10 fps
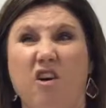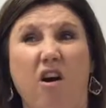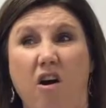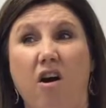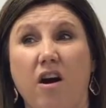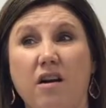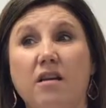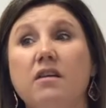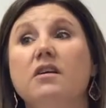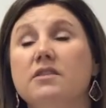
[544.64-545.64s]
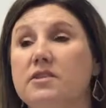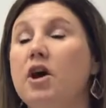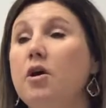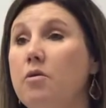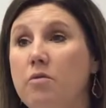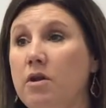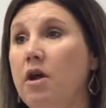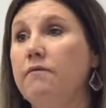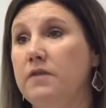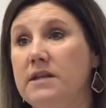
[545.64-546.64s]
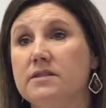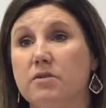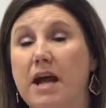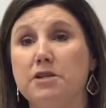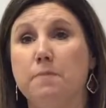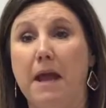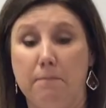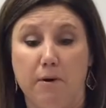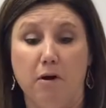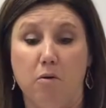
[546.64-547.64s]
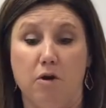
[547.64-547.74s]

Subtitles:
they're not hard. So, you know, if you need scratch paper,